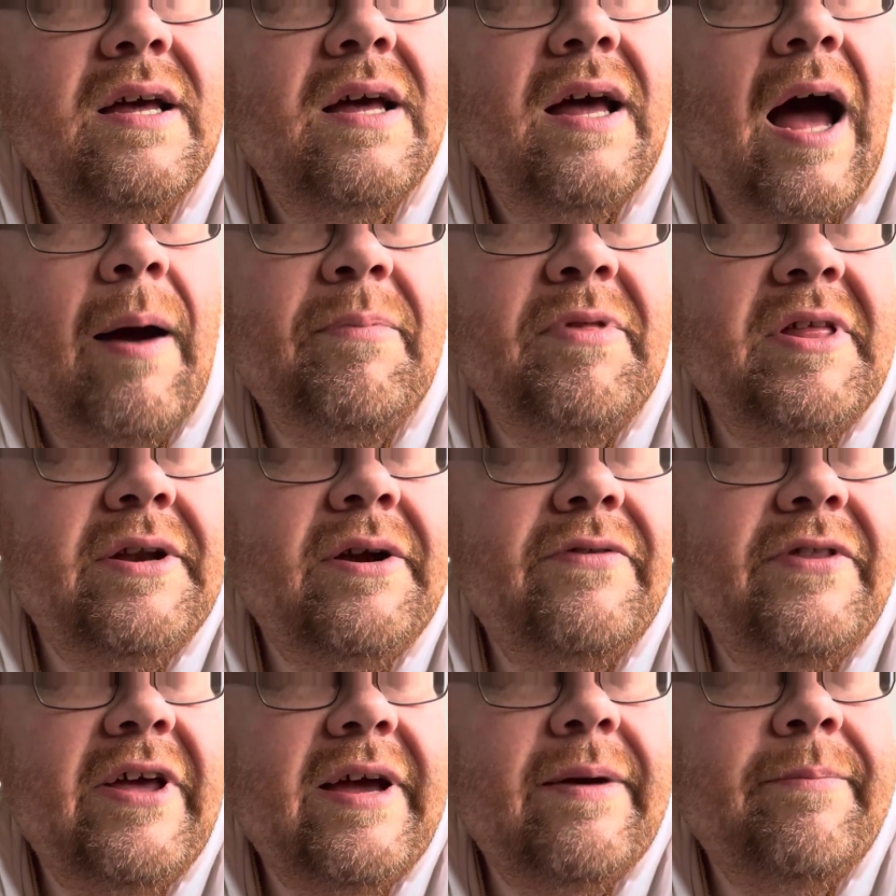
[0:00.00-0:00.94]
I'm sitting here
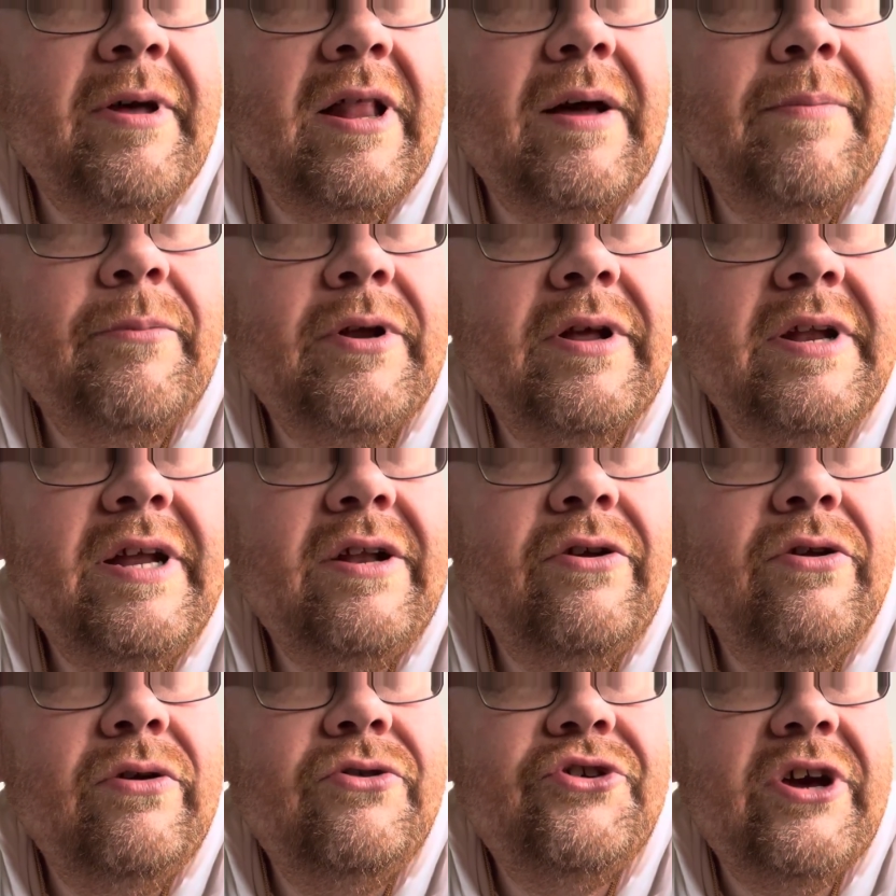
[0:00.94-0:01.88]
thinking, well, I'm going to need a
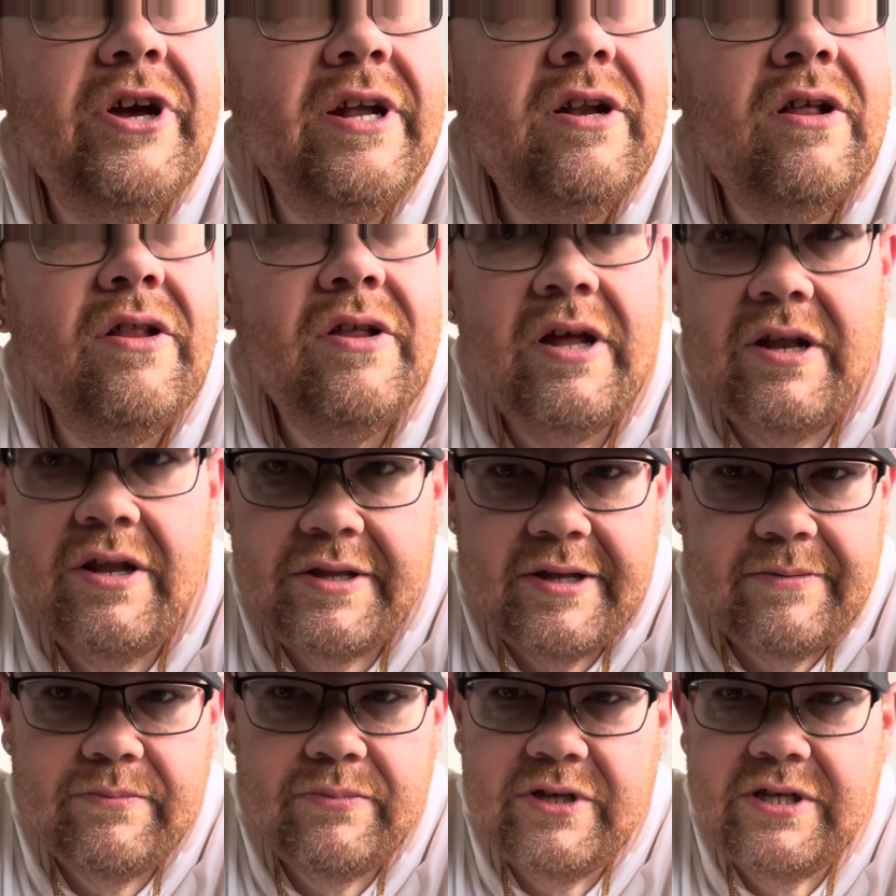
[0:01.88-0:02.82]
new chain. And it's
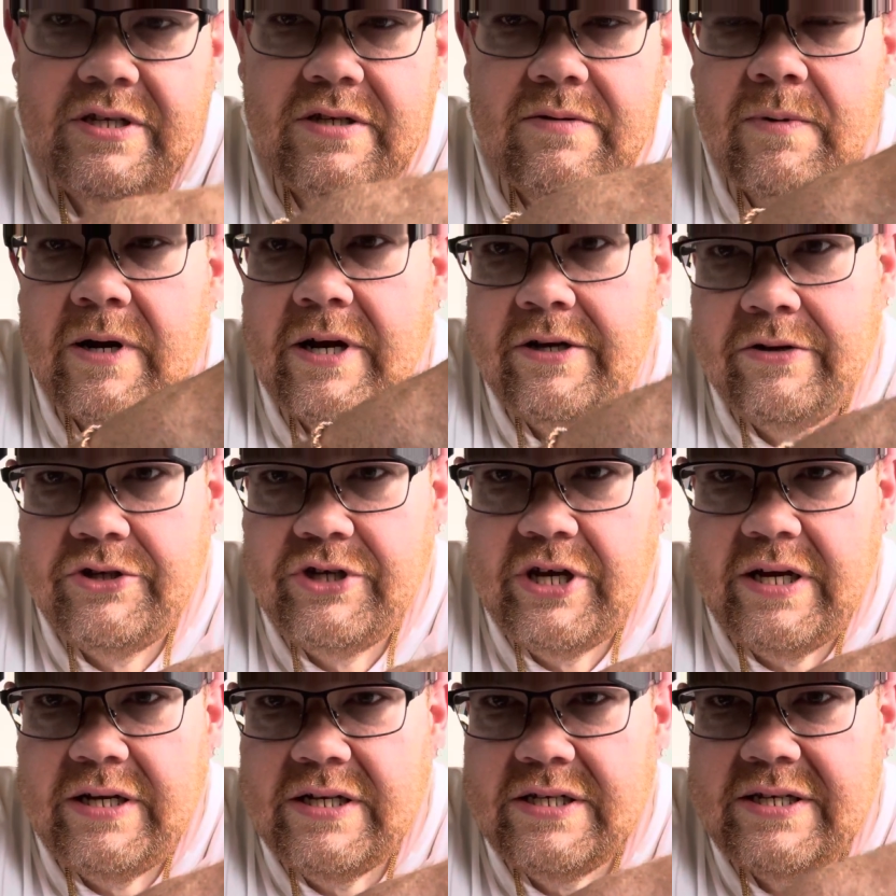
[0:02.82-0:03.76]
like, this is a brand new
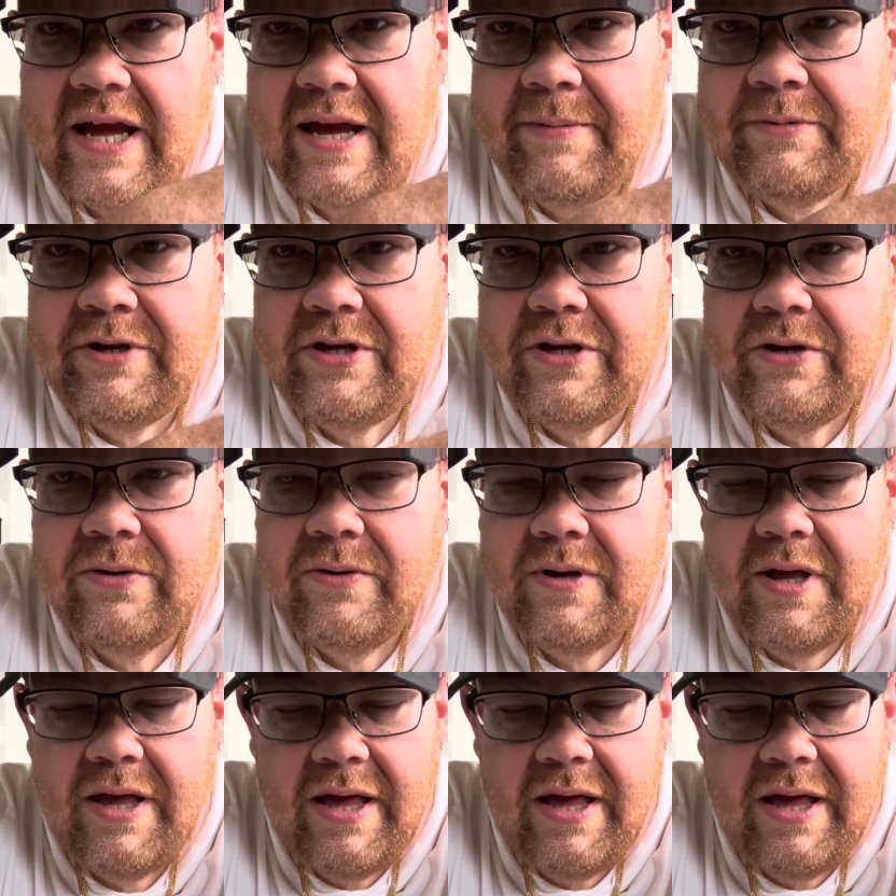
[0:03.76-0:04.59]
chain. This came to you.